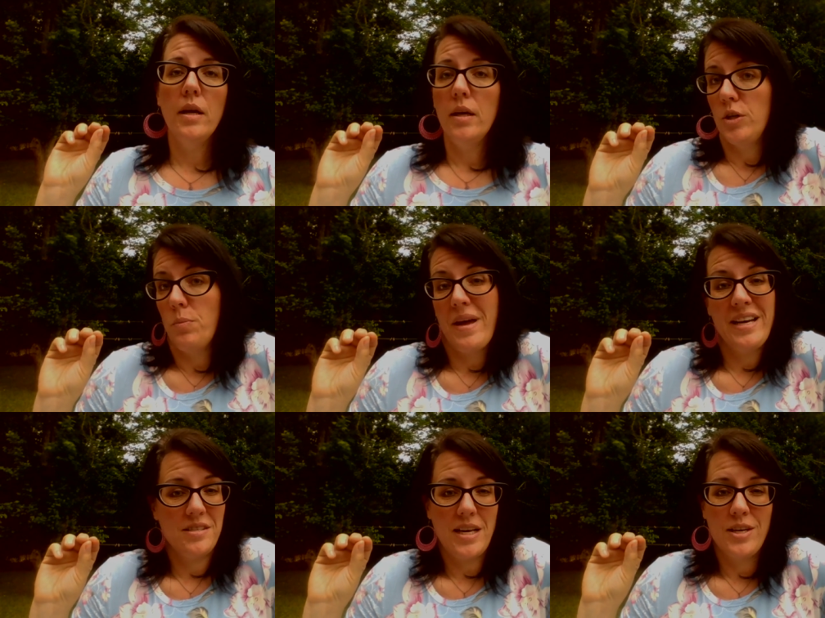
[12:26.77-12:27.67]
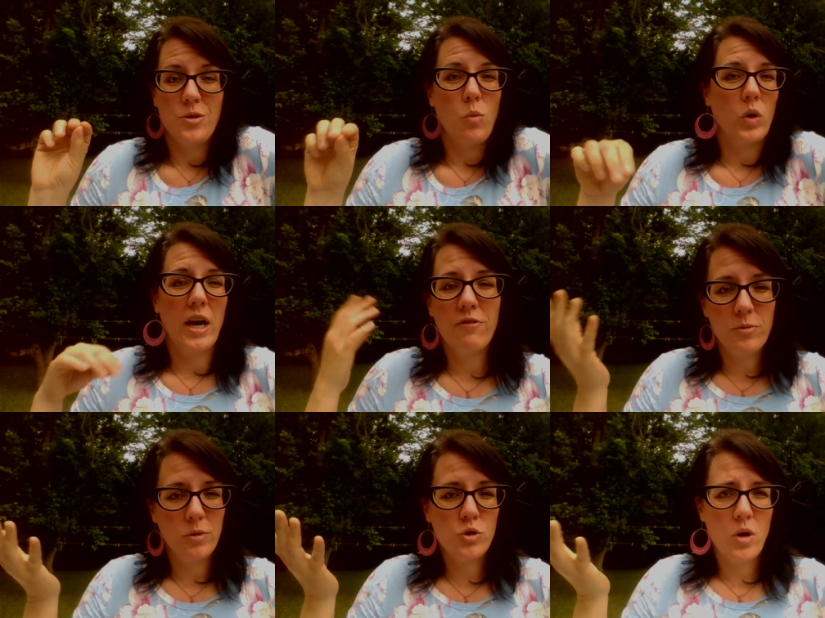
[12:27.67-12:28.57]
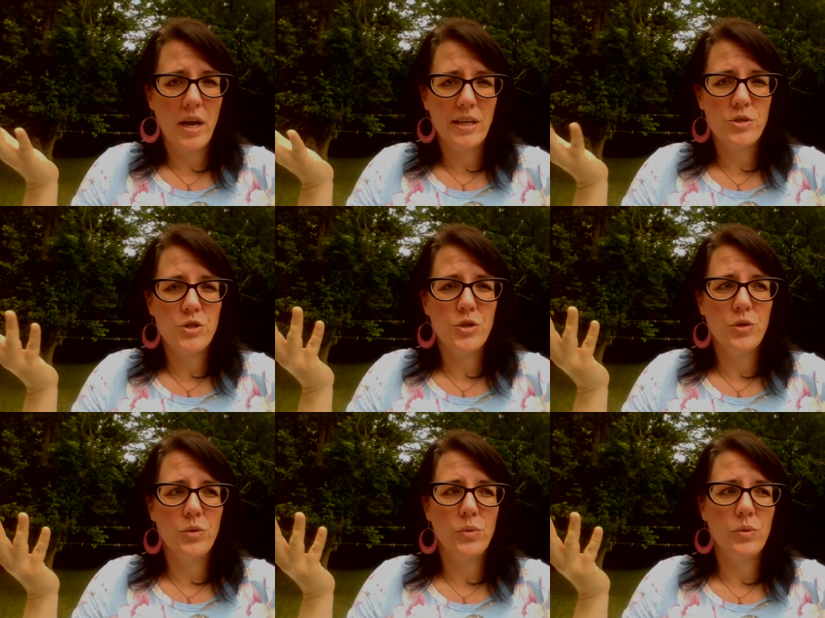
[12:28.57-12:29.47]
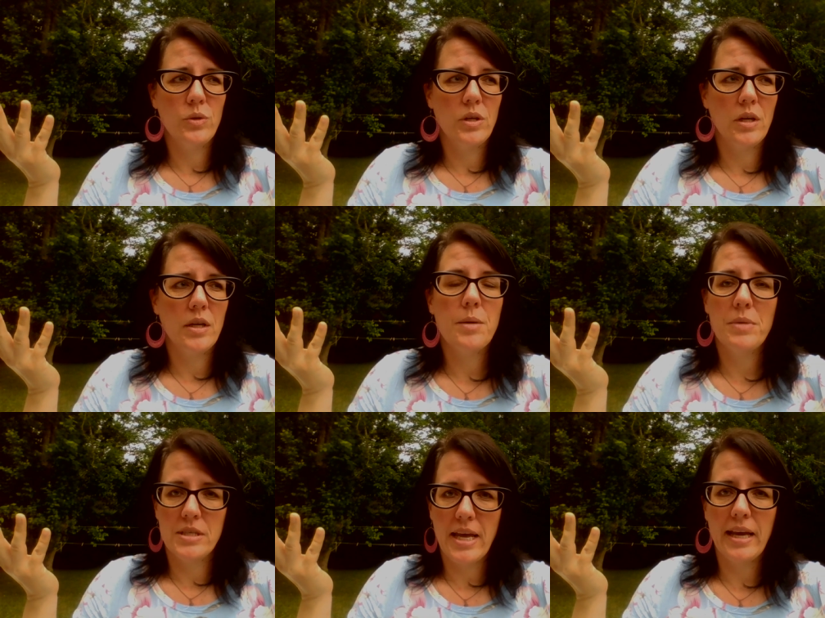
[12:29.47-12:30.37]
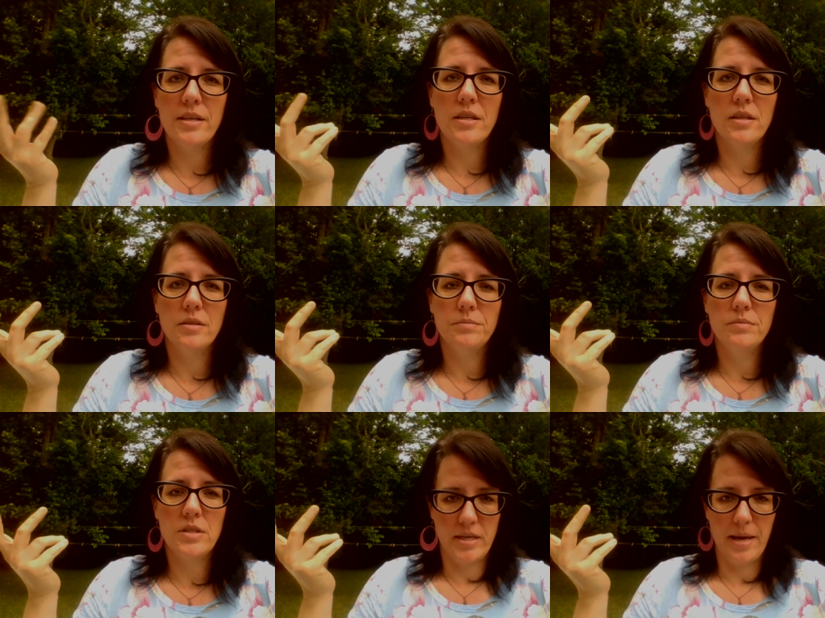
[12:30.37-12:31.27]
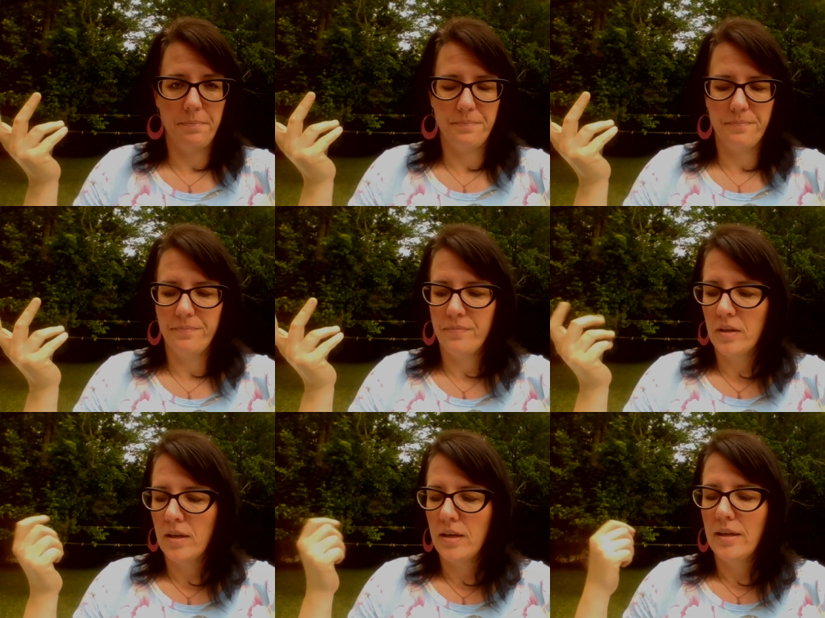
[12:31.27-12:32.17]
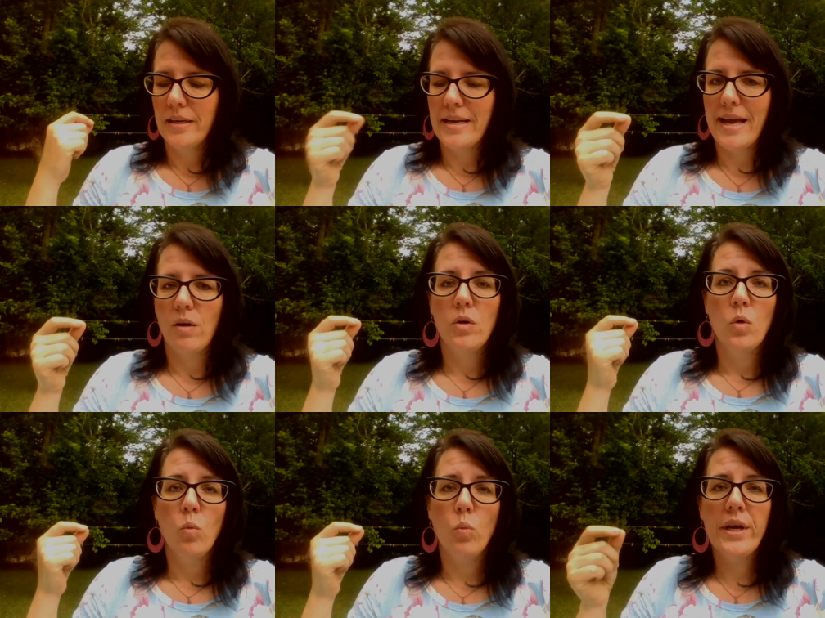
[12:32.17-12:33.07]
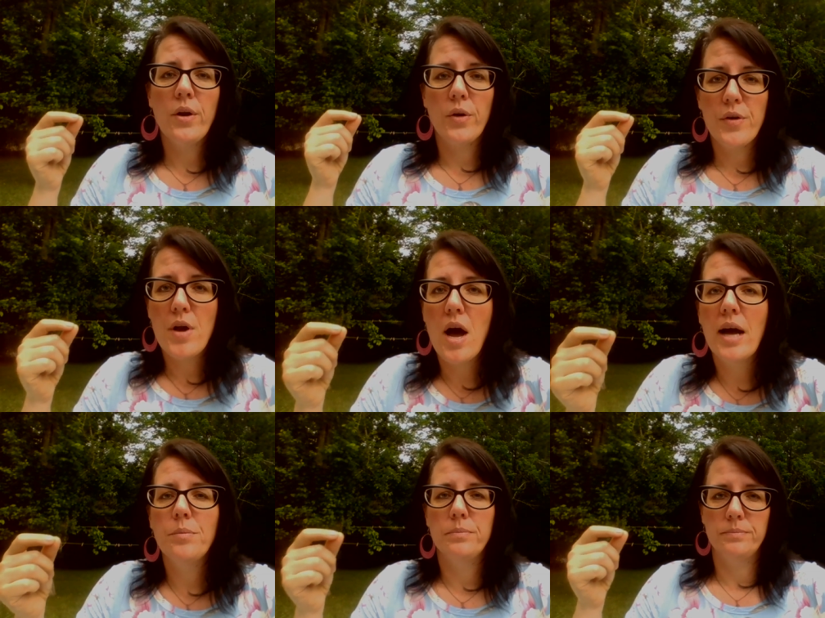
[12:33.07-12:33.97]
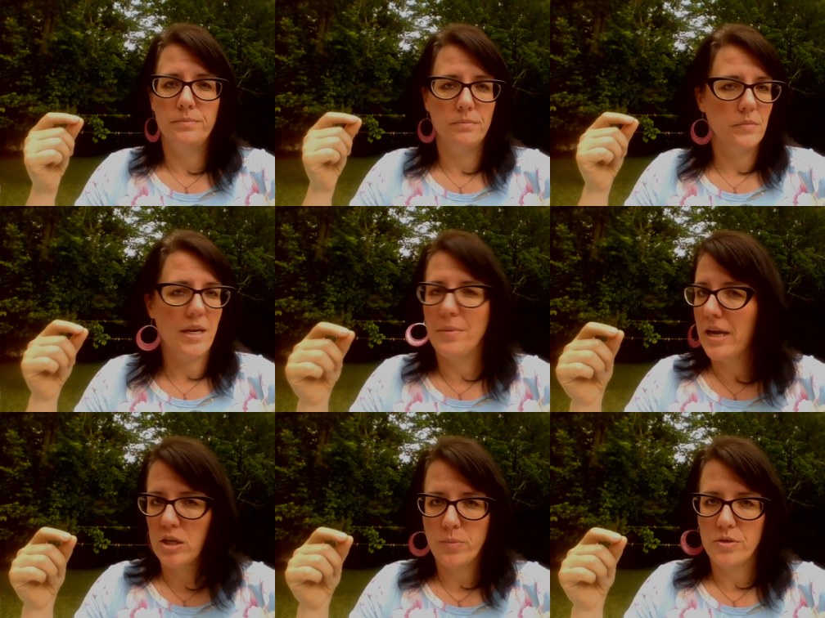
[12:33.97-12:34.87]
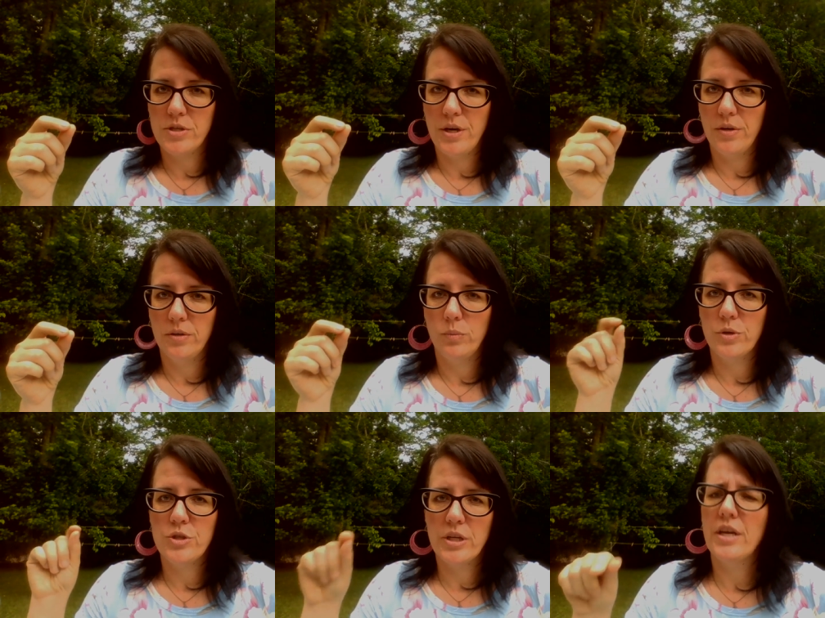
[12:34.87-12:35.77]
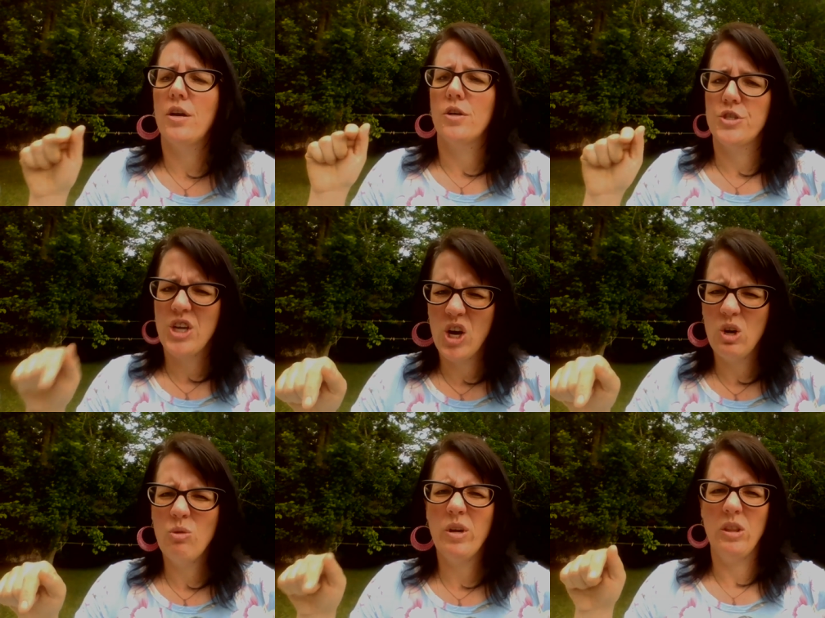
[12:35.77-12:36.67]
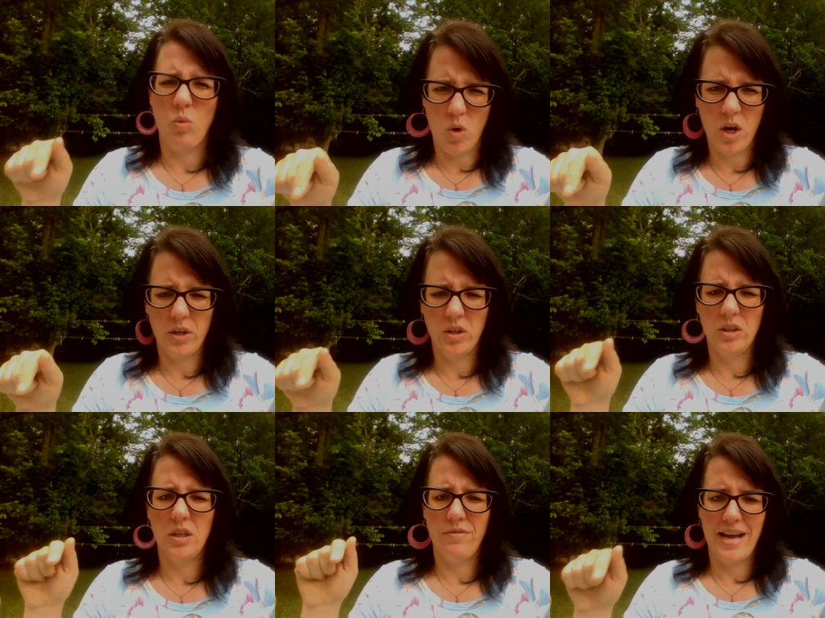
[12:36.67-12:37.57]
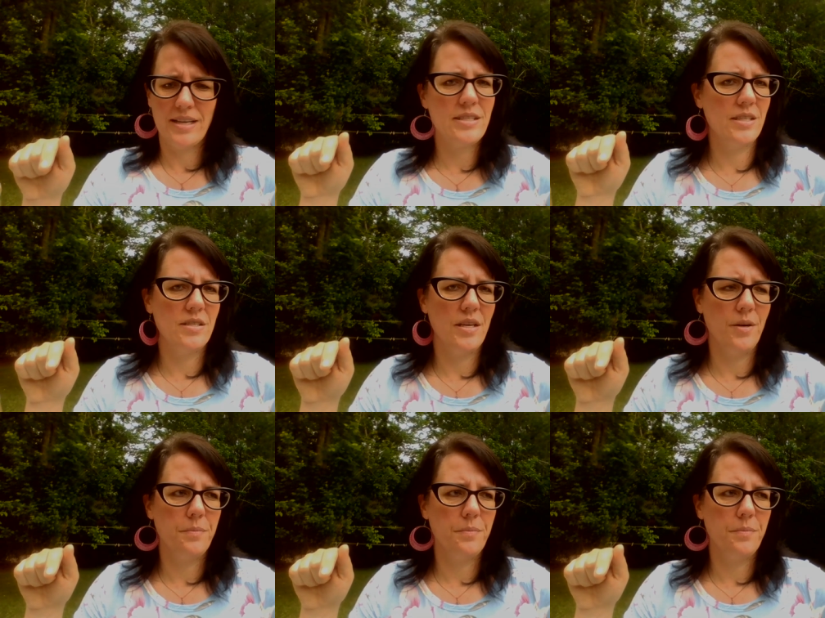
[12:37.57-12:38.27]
You may decide you're more comfortable trying to imitate the same. Now, we are not becoming experts here. We're sticking our toe in the water of accents here.